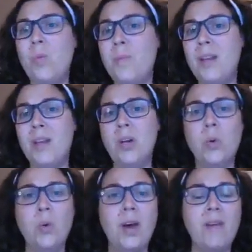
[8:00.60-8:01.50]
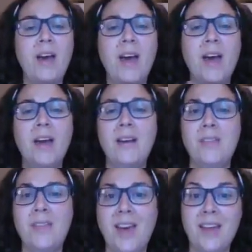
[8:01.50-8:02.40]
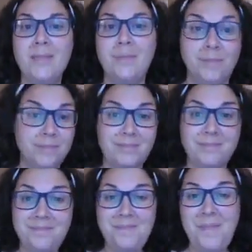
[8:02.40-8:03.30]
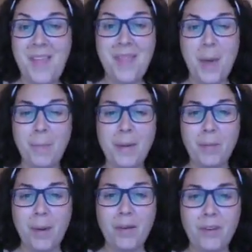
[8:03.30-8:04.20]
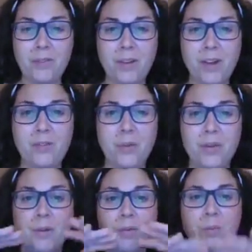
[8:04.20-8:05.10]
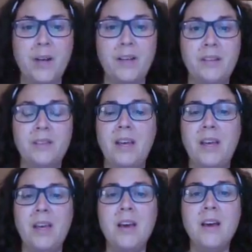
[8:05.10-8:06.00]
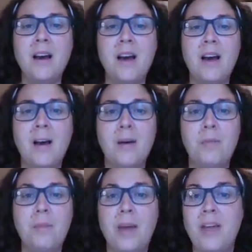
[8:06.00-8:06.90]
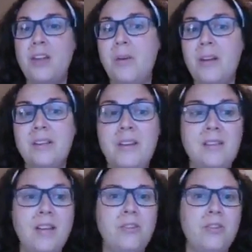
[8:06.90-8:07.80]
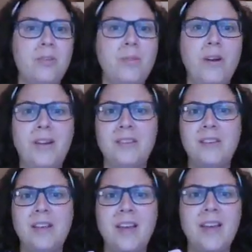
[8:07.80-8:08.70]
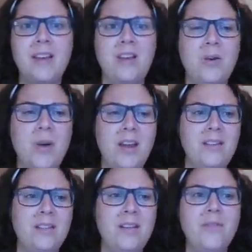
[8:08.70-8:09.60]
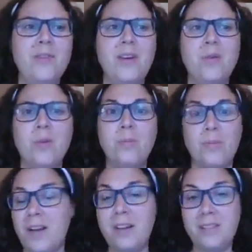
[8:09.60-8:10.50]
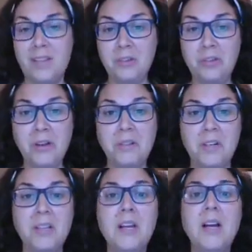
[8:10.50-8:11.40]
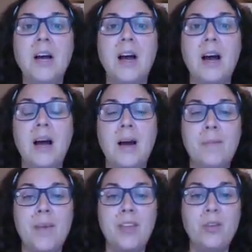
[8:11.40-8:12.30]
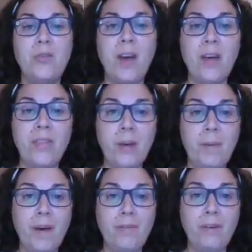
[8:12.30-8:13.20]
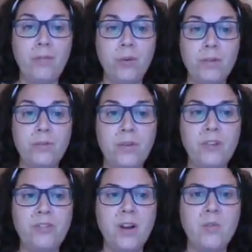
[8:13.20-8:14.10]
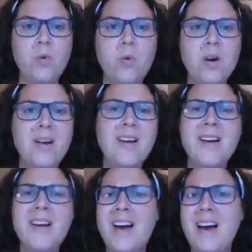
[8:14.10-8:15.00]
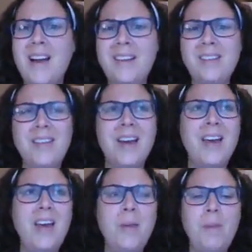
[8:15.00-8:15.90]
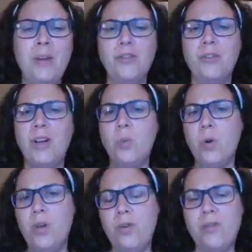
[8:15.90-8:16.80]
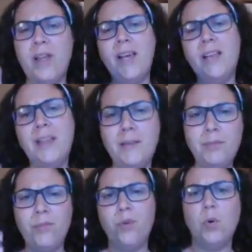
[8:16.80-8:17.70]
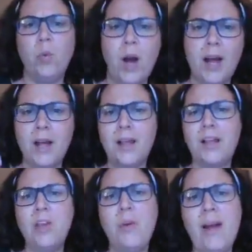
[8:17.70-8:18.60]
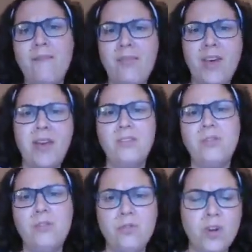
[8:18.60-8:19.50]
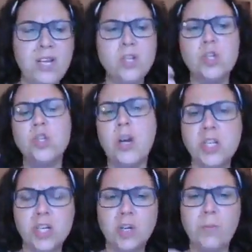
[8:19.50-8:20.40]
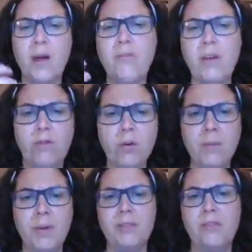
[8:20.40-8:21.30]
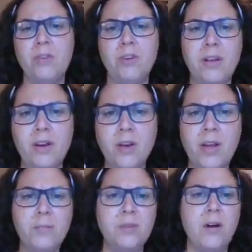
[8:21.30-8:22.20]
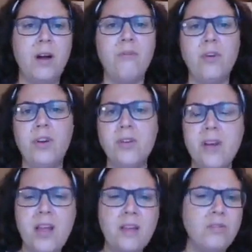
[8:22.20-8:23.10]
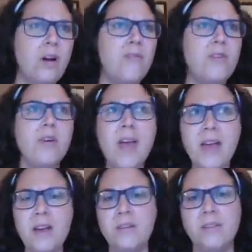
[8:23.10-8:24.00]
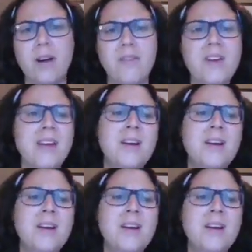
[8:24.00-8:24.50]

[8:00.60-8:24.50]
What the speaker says: women who have had that big pelvic stretch, whether it was pregnancy, and you had a C-section, or pregnancy and you had a delivery, or pregnancy in general, and you've had that pelvic floor stretch out, or honestly a hip injury where you've like limped for a while and you have that strange stretch on your pelvic floor because your hips are off, or your knees are off, or your ankles are off.